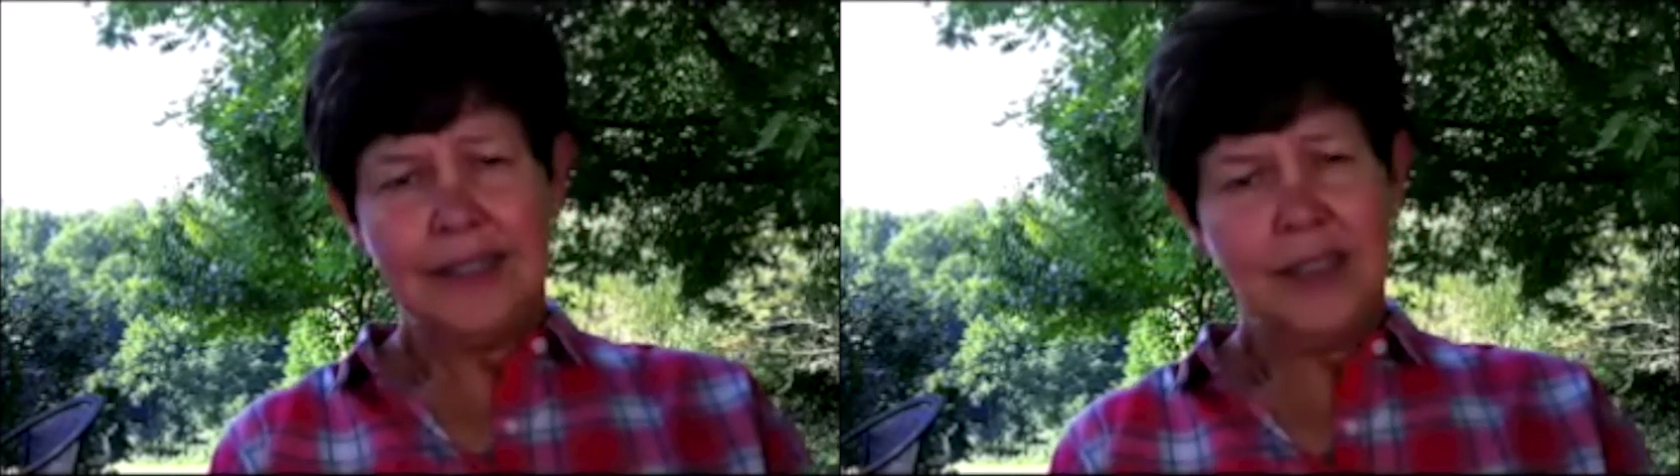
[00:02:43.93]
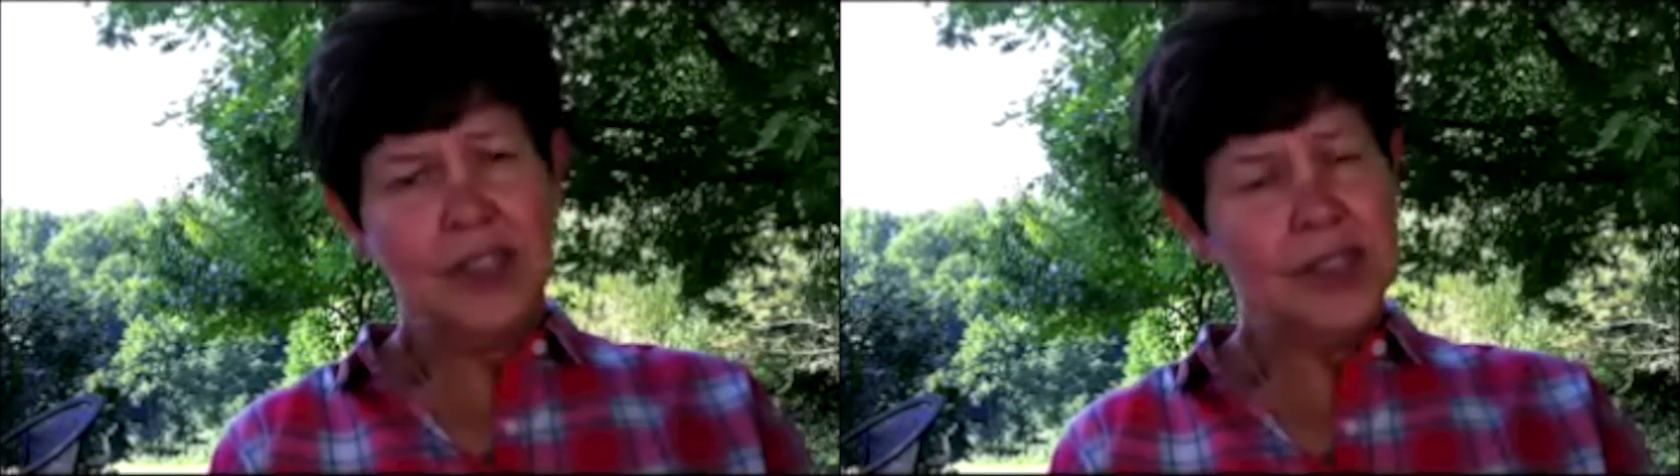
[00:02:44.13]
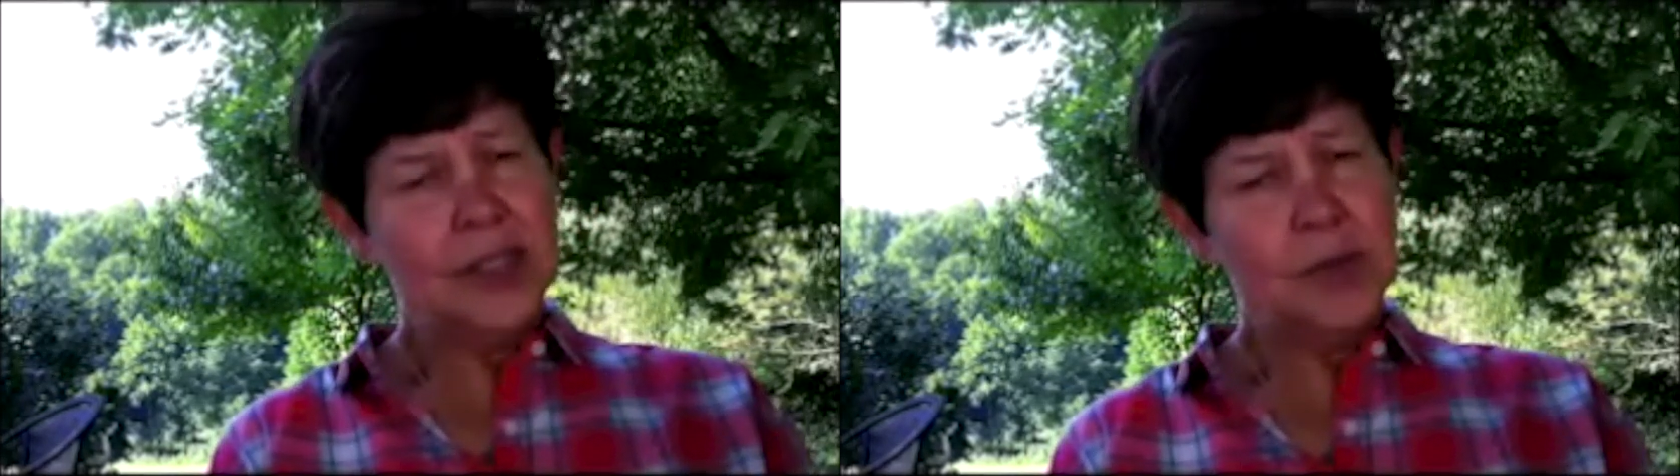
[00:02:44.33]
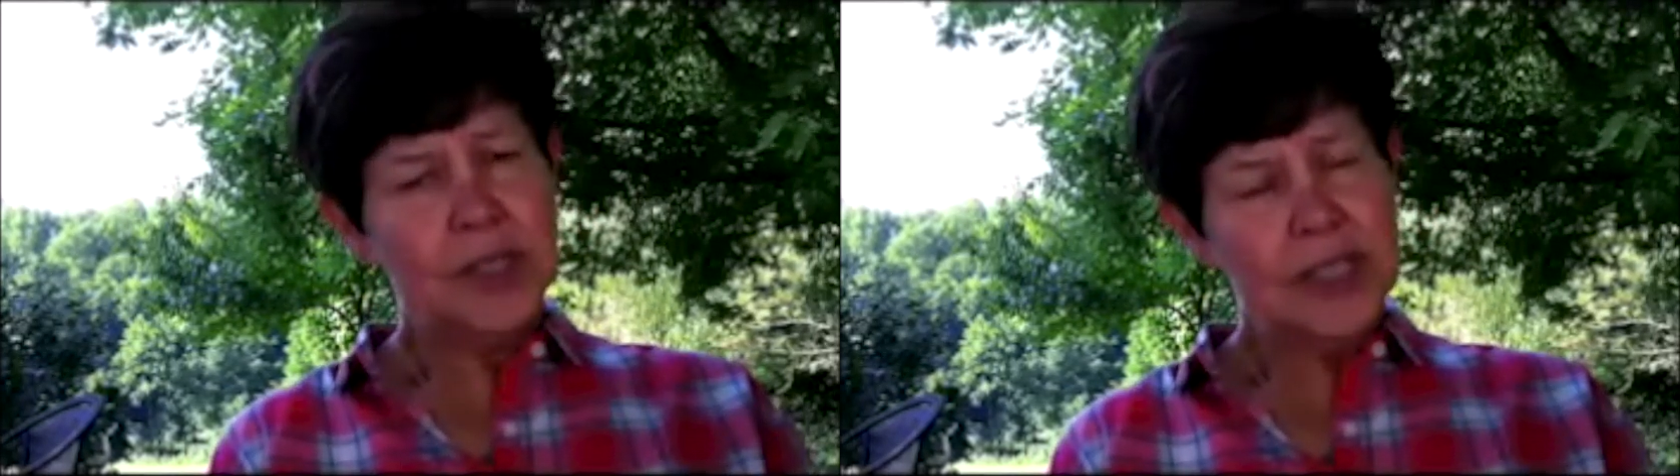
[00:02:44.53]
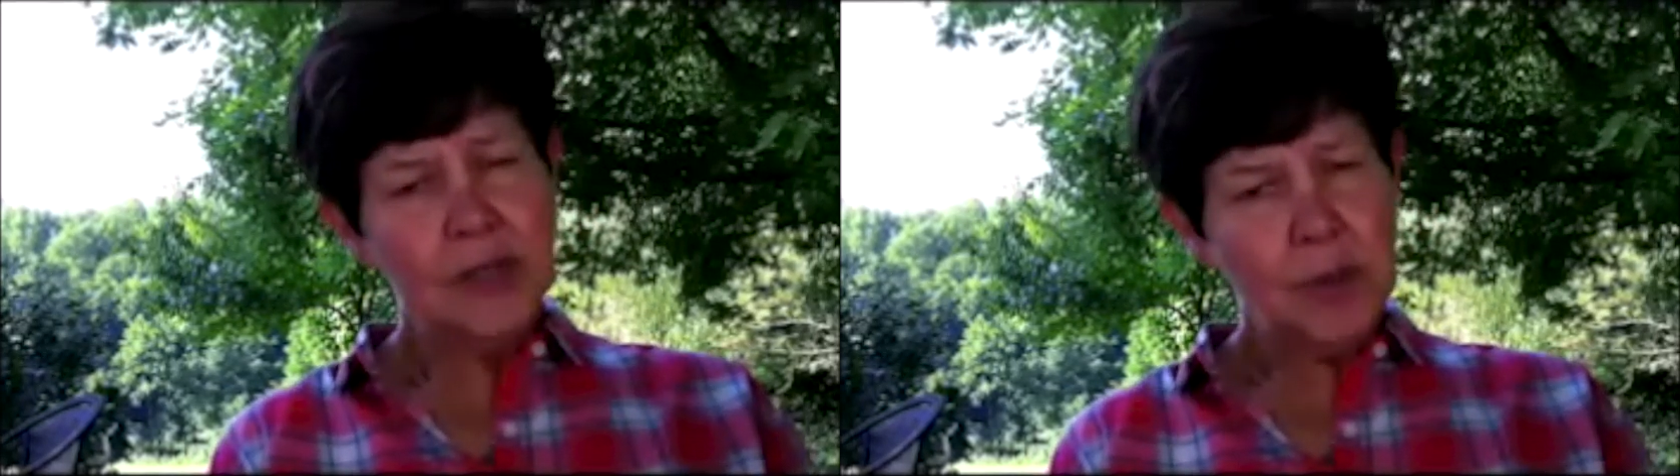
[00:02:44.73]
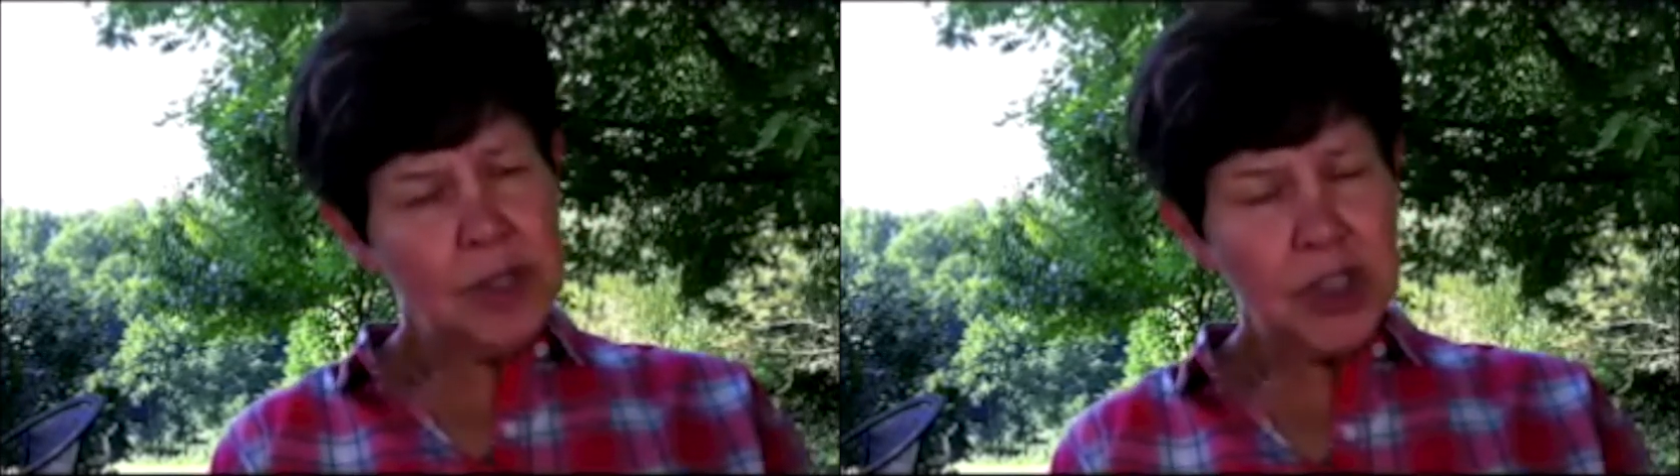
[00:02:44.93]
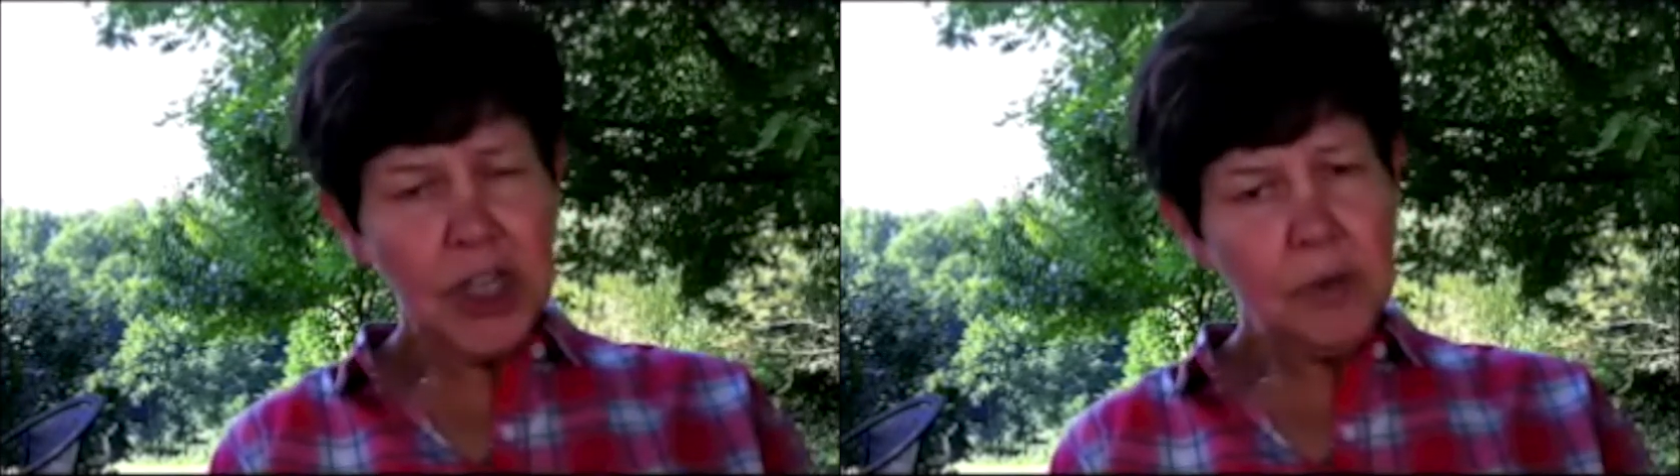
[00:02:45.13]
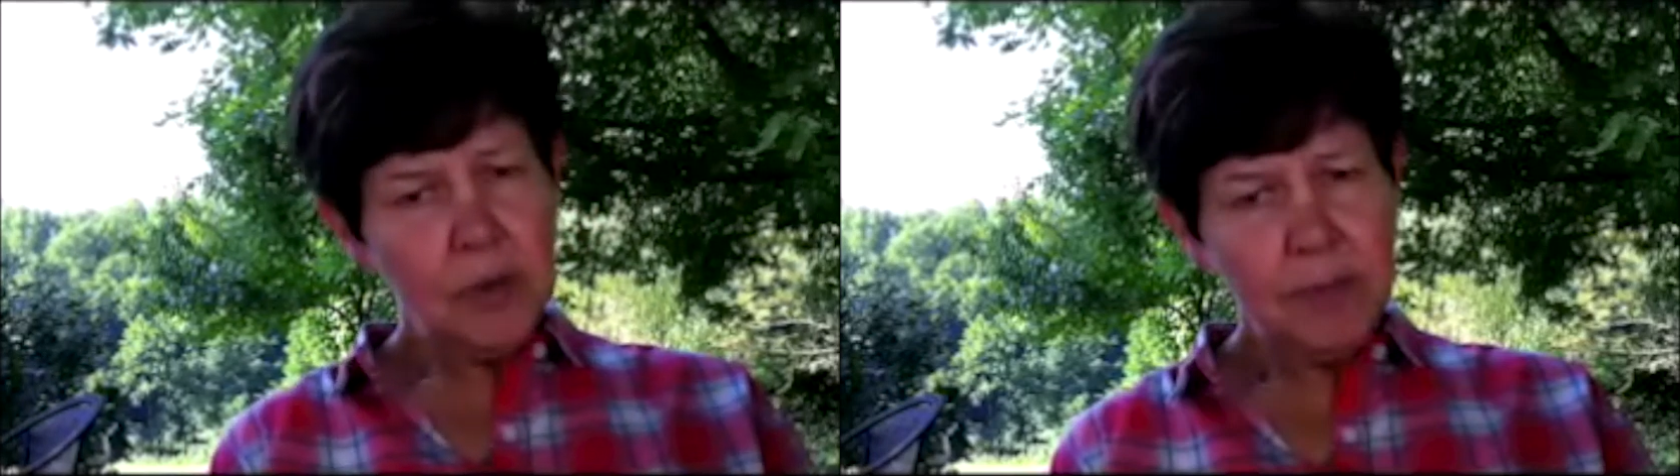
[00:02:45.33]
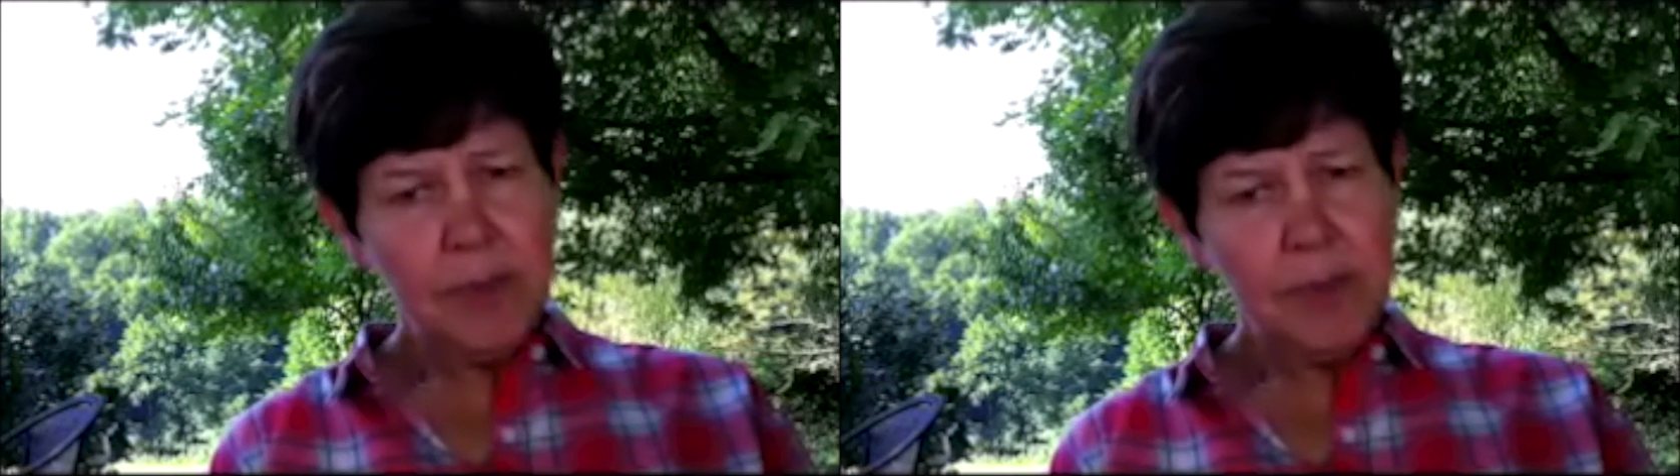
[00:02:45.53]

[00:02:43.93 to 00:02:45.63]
She said, Well, share with